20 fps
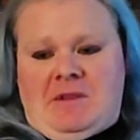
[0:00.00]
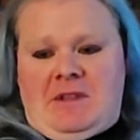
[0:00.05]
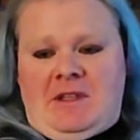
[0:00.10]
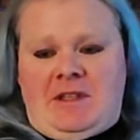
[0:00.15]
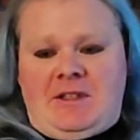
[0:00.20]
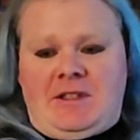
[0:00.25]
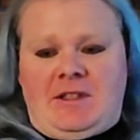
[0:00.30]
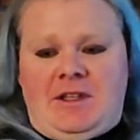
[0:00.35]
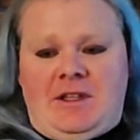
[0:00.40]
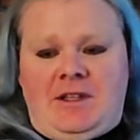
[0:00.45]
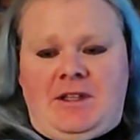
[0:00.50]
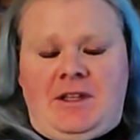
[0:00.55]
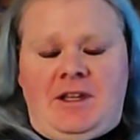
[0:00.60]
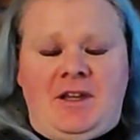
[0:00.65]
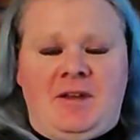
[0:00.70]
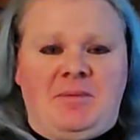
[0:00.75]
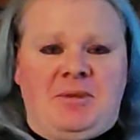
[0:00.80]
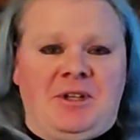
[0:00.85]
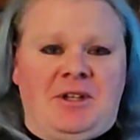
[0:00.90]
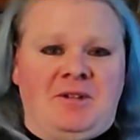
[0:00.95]
they said,
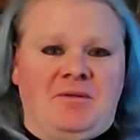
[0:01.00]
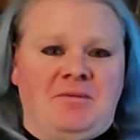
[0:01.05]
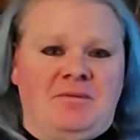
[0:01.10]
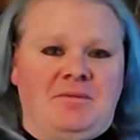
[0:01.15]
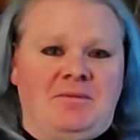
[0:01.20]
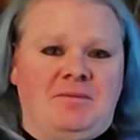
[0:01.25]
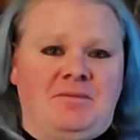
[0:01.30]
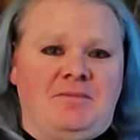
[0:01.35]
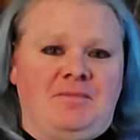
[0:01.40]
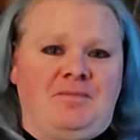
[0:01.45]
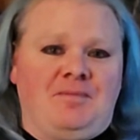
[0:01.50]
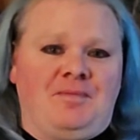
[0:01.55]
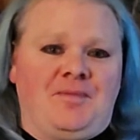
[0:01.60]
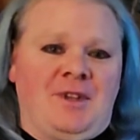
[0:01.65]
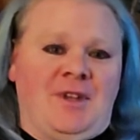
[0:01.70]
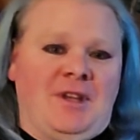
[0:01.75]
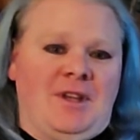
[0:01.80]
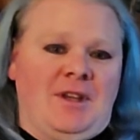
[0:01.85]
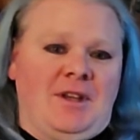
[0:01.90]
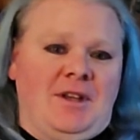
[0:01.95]
yeah, but
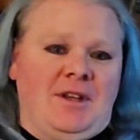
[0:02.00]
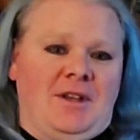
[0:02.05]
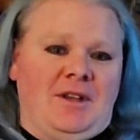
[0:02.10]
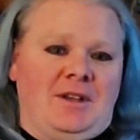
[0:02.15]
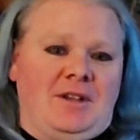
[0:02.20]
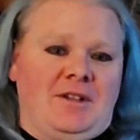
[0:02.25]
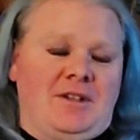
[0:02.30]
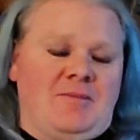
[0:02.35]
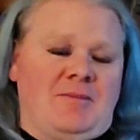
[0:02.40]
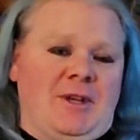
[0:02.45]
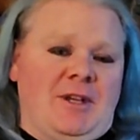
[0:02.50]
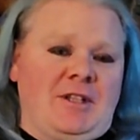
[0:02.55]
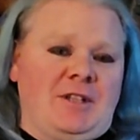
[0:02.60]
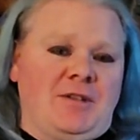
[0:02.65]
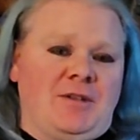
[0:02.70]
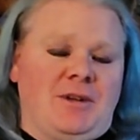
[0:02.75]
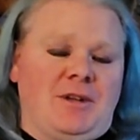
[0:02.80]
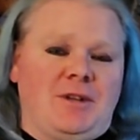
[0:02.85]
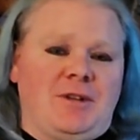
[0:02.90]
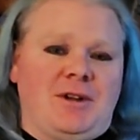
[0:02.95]

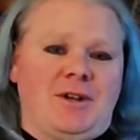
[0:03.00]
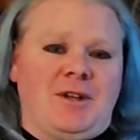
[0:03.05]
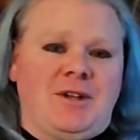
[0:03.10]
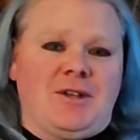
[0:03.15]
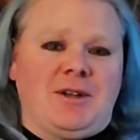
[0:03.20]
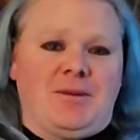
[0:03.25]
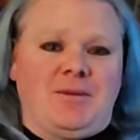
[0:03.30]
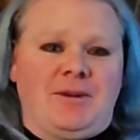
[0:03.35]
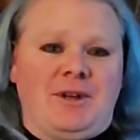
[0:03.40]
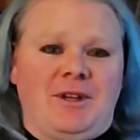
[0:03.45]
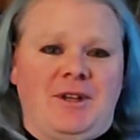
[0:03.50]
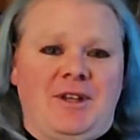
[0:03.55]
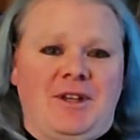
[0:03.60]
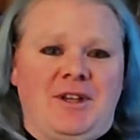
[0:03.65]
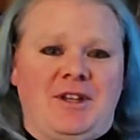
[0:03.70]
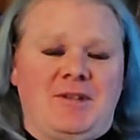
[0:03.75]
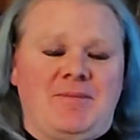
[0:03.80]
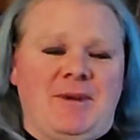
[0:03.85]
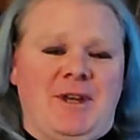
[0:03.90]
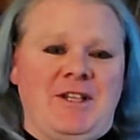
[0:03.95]
dispensary trees are really
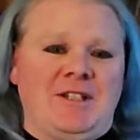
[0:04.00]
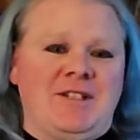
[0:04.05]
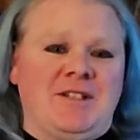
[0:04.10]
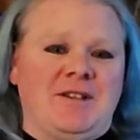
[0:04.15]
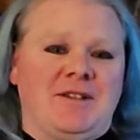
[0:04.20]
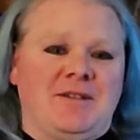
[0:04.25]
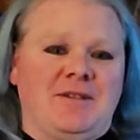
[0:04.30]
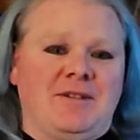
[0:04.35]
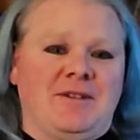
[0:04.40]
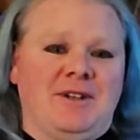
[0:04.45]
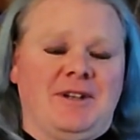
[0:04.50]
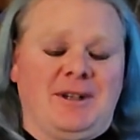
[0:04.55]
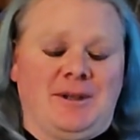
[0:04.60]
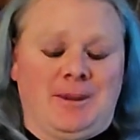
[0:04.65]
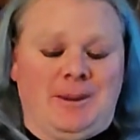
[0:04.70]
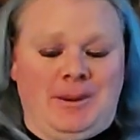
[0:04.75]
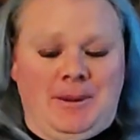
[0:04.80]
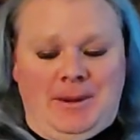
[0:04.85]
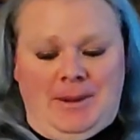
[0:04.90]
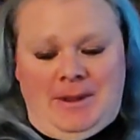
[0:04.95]
expensive,
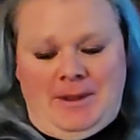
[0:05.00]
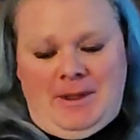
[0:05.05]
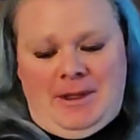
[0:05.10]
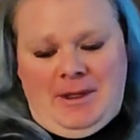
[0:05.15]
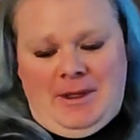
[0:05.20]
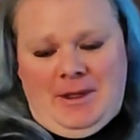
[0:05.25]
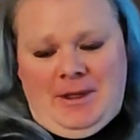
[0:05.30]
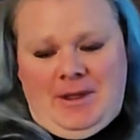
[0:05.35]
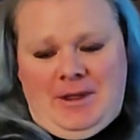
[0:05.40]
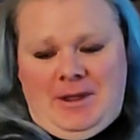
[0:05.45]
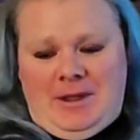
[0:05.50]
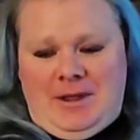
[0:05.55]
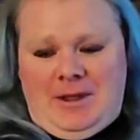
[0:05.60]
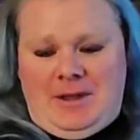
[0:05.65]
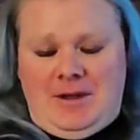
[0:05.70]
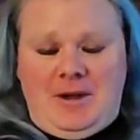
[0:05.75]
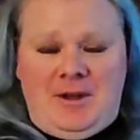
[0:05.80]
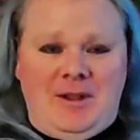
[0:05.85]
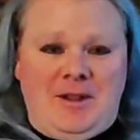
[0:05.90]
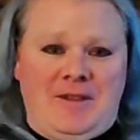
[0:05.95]
and
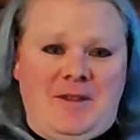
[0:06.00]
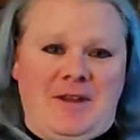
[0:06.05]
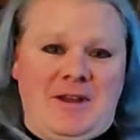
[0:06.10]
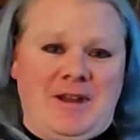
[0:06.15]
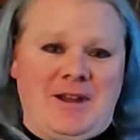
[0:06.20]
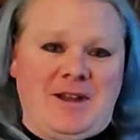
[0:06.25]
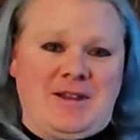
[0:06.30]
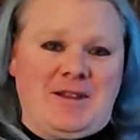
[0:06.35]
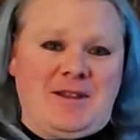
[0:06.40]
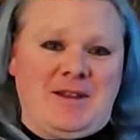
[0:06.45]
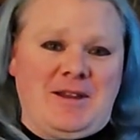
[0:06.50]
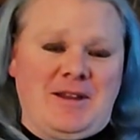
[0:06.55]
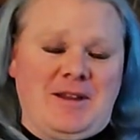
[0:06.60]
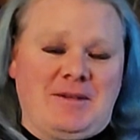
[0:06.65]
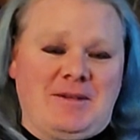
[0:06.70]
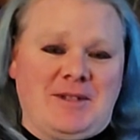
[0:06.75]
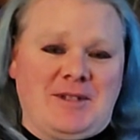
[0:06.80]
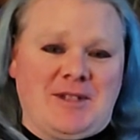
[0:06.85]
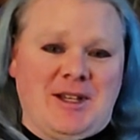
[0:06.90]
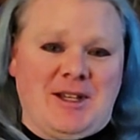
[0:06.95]
the only thing I could think
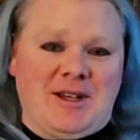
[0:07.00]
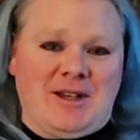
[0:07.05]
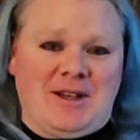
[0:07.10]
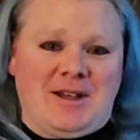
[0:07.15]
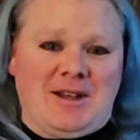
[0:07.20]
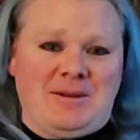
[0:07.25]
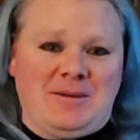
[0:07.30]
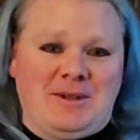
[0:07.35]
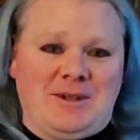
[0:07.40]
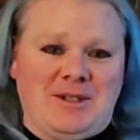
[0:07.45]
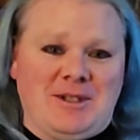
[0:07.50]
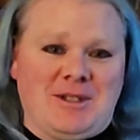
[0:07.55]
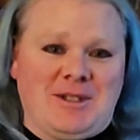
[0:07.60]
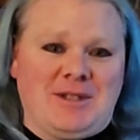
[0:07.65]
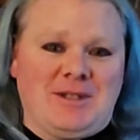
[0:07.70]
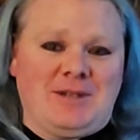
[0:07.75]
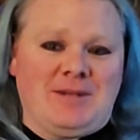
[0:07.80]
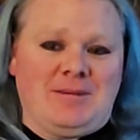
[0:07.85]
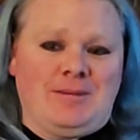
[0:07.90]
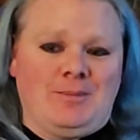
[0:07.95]
of to say to that
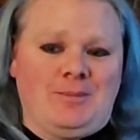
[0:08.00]
was,